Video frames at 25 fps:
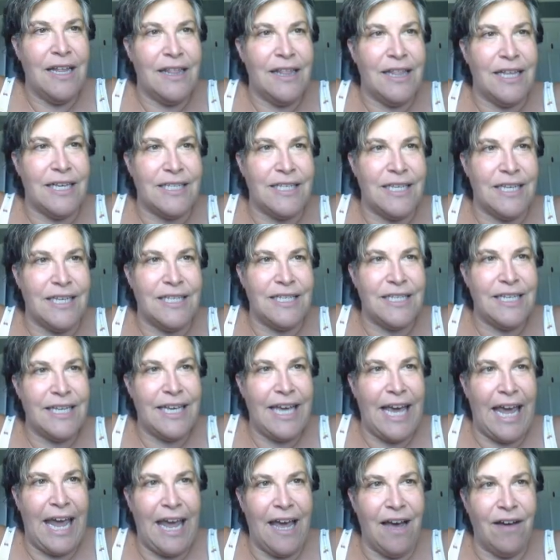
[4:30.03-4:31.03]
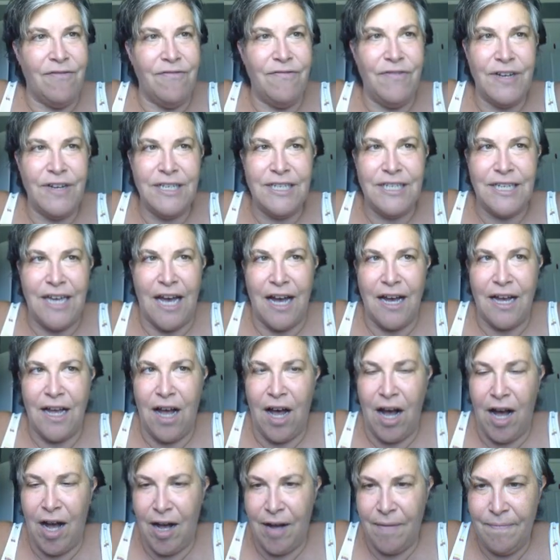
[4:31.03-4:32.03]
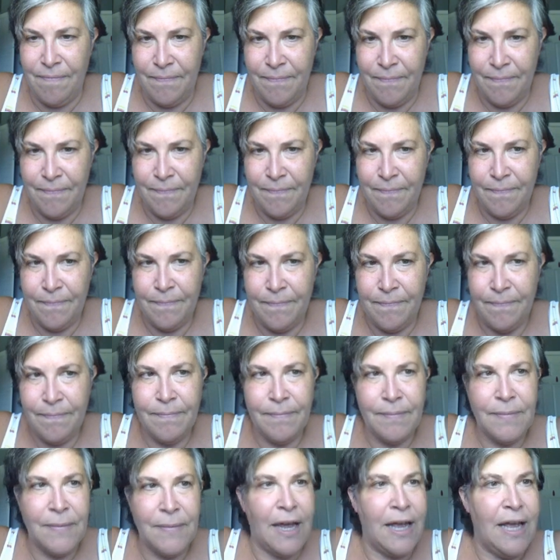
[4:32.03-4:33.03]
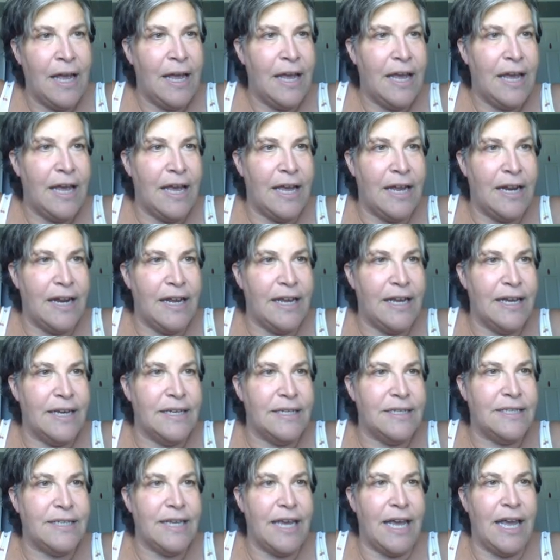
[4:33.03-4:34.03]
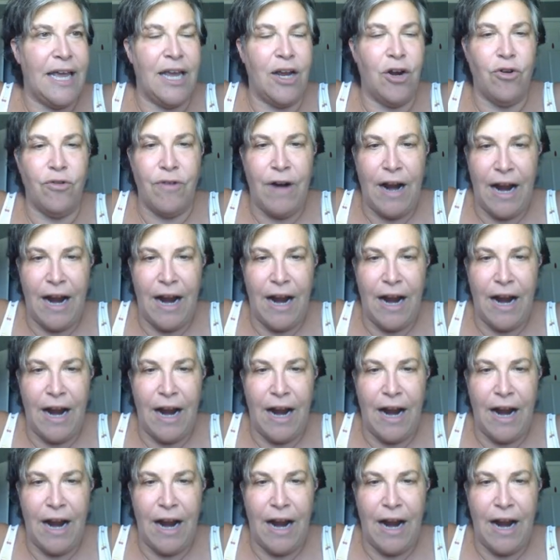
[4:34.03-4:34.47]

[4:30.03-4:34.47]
This is canva.com. It is a